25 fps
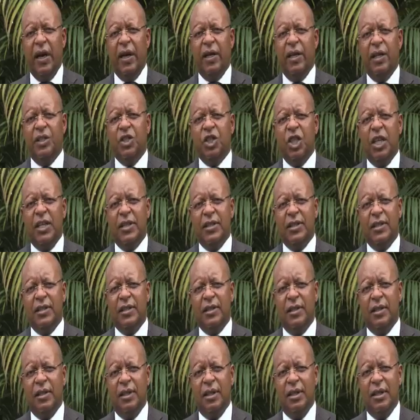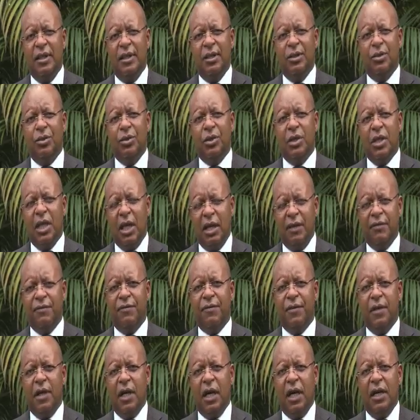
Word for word: I had a chance to serve